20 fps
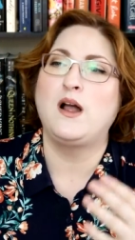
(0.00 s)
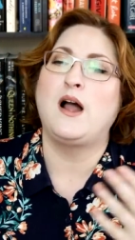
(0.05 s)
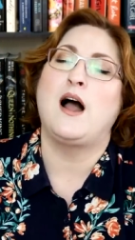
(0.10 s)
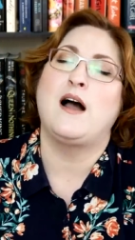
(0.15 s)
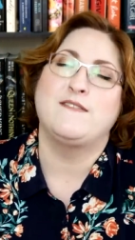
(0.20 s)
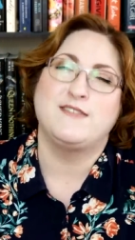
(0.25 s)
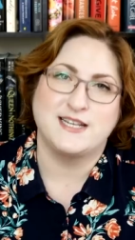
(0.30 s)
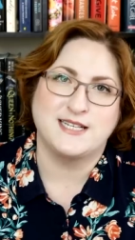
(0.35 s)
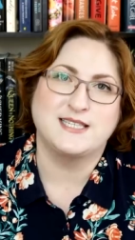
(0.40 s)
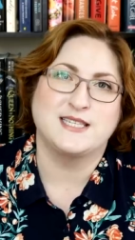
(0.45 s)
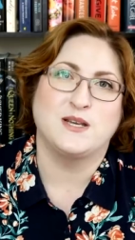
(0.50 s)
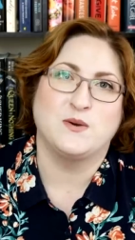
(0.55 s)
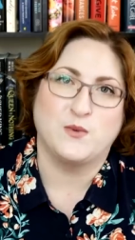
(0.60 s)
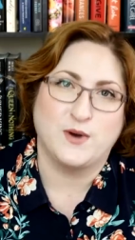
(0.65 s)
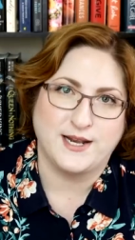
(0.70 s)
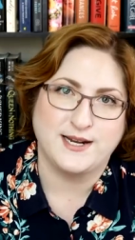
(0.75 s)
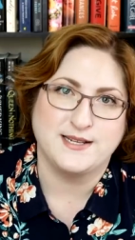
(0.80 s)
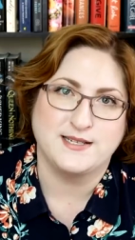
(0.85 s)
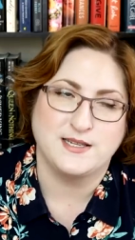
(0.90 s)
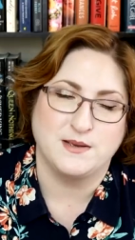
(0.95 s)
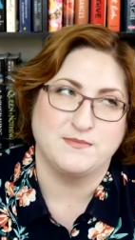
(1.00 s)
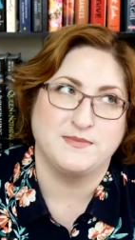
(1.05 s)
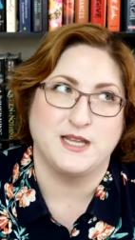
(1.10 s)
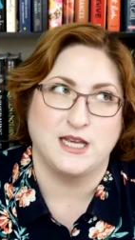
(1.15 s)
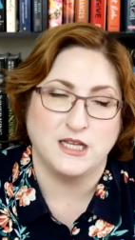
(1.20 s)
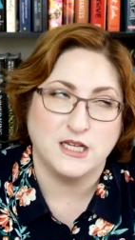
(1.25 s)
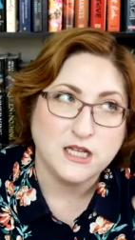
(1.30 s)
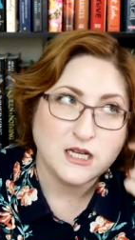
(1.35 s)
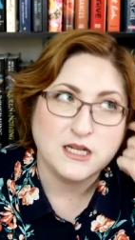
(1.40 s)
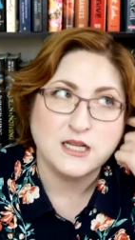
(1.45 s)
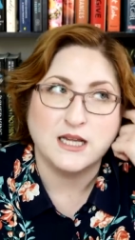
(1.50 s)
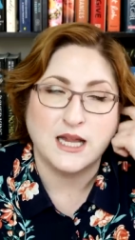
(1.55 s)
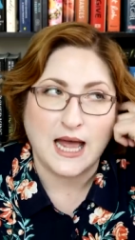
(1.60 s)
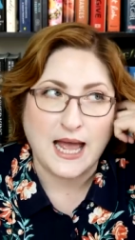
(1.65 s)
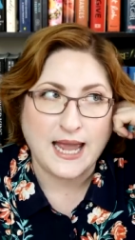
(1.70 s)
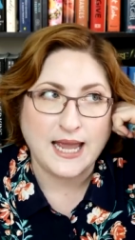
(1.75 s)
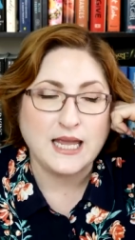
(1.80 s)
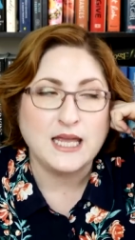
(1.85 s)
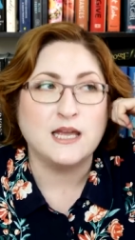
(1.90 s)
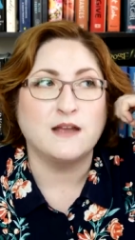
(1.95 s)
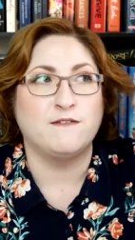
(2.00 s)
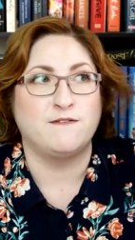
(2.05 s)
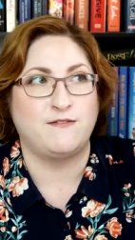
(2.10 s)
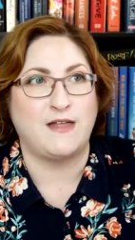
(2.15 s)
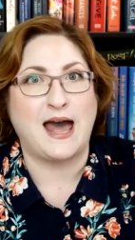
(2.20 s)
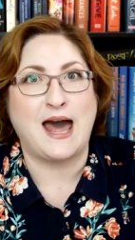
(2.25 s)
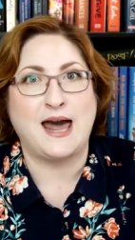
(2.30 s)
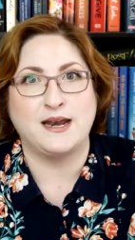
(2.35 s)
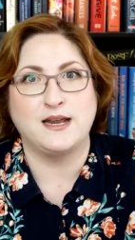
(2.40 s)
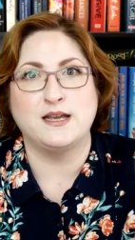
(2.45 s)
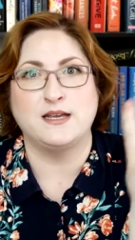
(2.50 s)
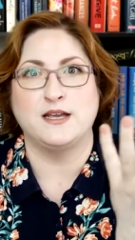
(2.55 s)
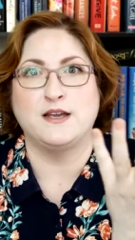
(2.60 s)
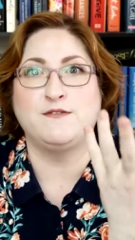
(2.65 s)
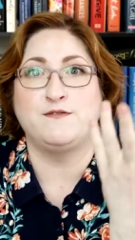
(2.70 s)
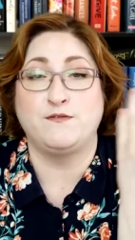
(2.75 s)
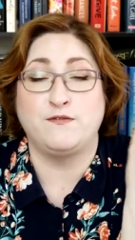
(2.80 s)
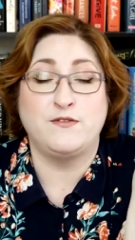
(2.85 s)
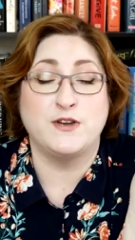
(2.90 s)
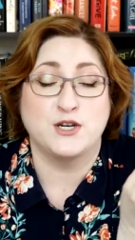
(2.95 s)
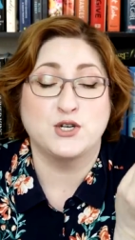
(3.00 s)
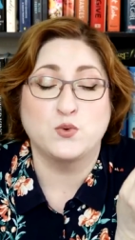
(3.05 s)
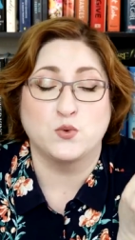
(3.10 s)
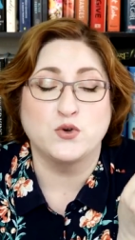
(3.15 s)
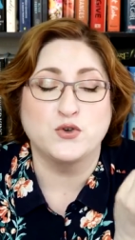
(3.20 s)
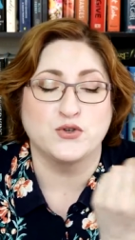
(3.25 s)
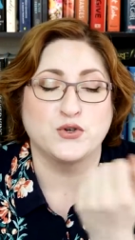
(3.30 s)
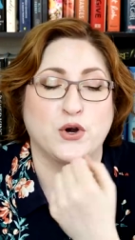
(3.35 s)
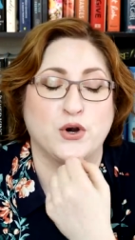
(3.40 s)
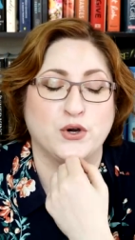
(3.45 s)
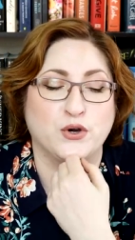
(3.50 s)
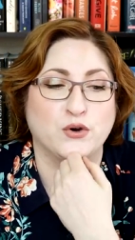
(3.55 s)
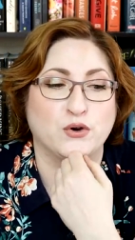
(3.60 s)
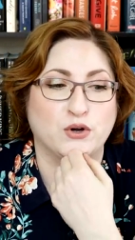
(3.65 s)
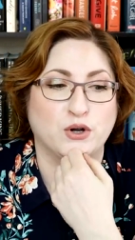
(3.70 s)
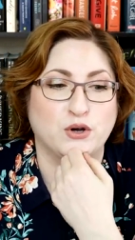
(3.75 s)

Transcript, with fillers: Obviously, what does something look like if that if visuals are your